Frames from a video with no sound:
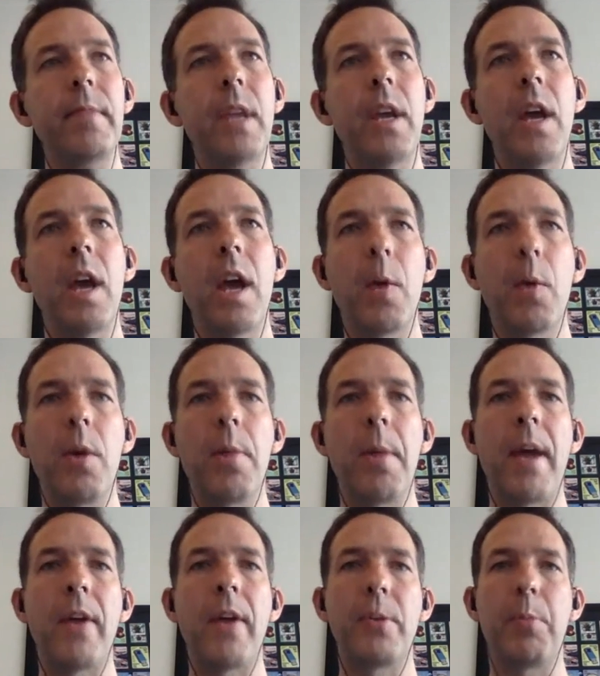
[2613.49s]
We're
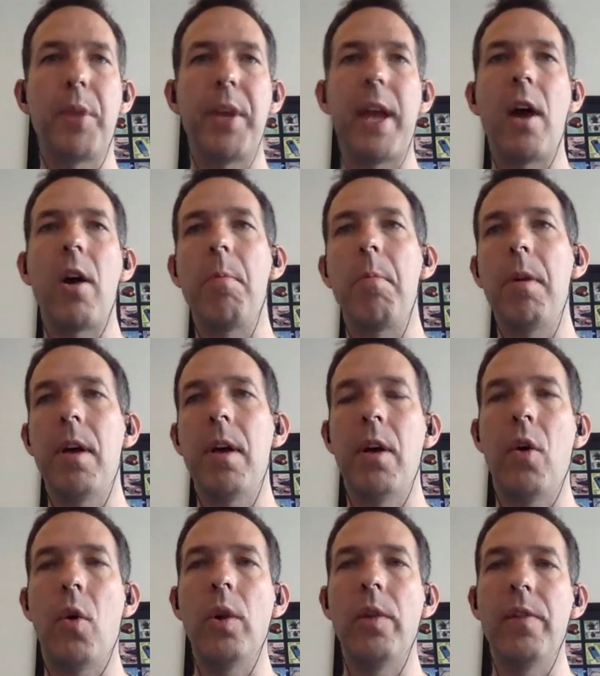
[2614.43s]
about to bring our
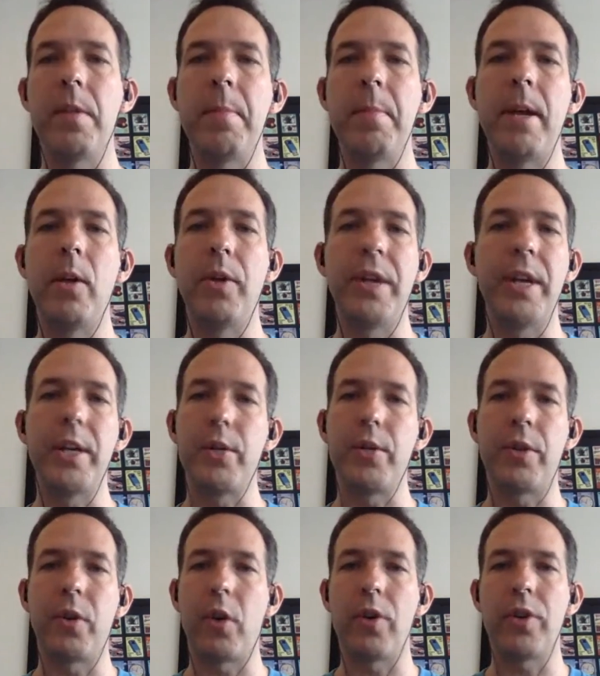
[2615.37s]
all of the mail data
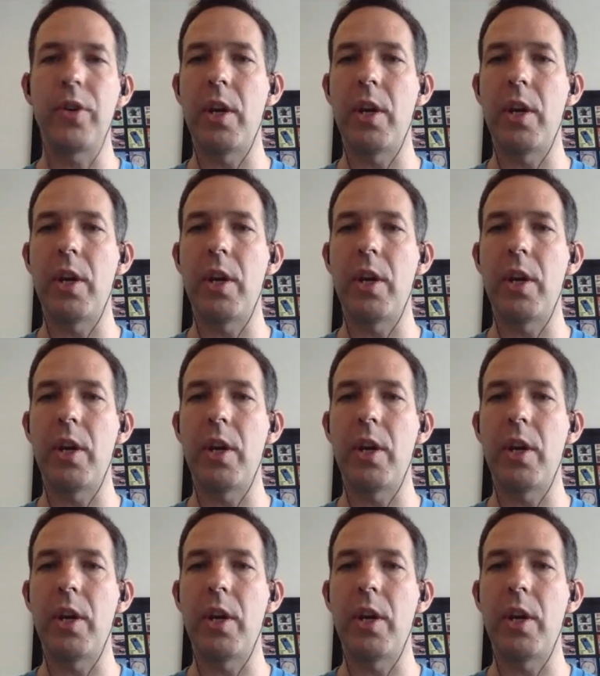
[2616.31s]
across.